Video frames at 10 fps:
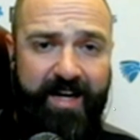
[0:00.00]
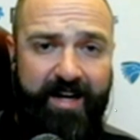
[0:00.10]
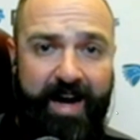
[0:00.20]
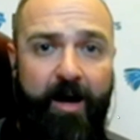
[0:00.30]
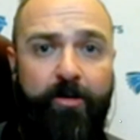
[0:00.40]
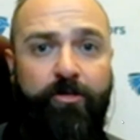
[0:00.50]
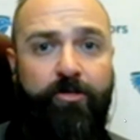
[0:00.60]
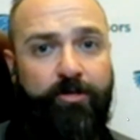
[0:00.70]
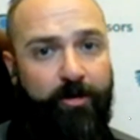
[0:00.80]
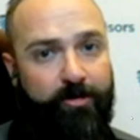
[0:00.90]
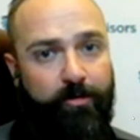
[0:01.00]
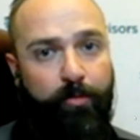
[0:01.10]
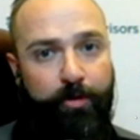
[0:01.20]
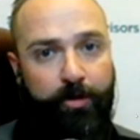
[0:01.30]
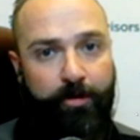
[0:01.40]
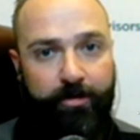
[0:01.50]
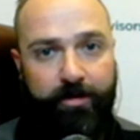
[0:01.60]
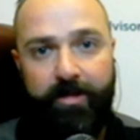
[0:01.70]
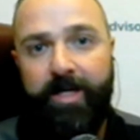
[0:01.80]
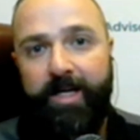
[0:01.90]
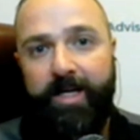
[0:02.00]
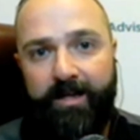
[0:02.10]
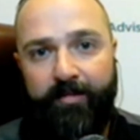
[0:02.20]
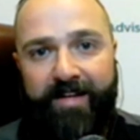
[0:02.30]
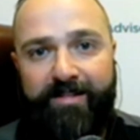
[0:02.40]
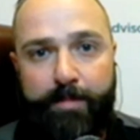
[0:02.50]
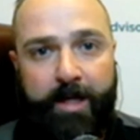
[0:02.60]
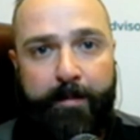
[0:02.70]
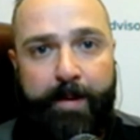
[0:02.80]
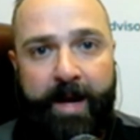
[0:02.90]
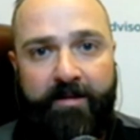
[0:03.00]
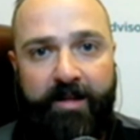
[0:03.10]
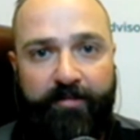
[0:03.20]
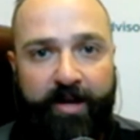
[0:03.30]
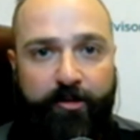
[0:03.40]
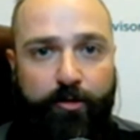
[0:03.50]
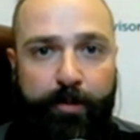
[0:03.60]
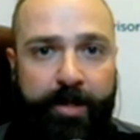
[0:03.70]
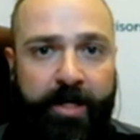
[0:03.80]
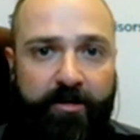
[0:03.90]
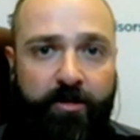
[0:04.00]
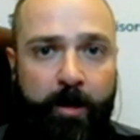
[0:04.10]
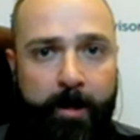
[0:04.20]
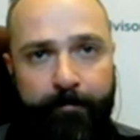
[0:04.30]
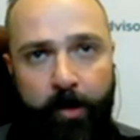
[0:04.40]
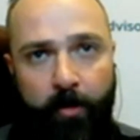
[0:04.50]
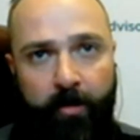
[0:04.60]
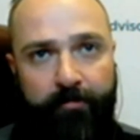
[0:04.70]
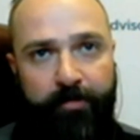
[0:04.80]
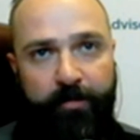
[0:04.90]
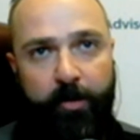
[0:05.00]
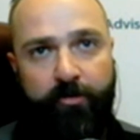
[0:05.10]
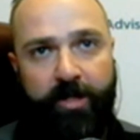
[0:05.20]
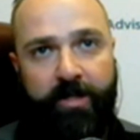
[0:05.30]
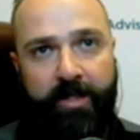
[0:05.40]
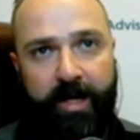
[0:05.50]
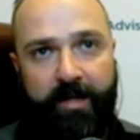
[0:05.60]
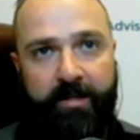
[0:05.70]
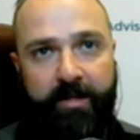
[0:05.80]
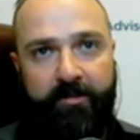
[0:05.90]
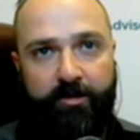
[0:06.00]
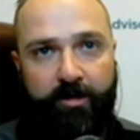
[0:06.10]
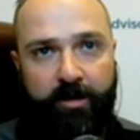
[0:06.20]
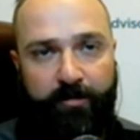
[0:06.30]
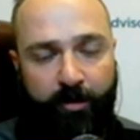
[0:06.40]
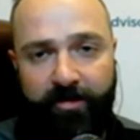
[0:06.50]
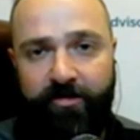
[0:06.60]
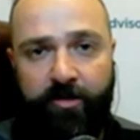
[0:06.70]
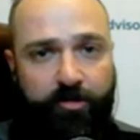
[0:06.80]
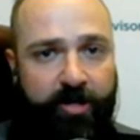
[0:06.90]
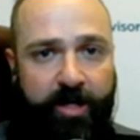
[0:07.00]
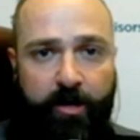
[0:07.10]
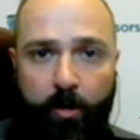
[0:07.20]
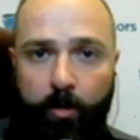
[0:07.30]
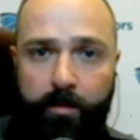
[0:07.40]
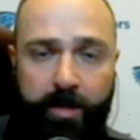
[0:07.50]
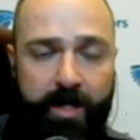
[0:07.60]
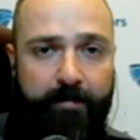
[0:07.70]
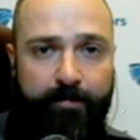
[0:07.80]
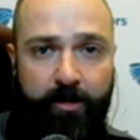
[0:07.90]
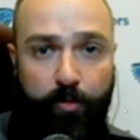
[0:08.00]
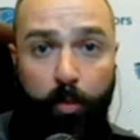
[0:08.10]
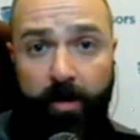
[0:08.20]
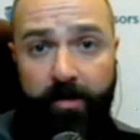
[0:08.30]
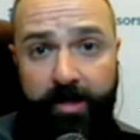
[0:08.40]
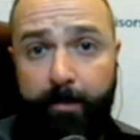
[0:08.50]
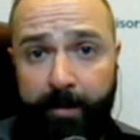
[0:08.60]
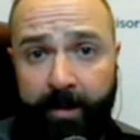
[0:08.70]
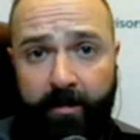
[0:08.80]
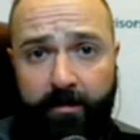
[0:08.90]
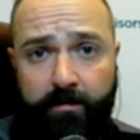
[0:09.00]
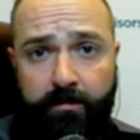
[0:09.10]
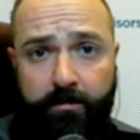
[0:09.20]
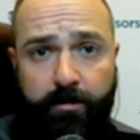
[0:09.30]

now you start to really, you know, that's a big impact to that financial plan. And so, you know, if there's anything that I think that if you're listening, you should take home is, one, get a plan.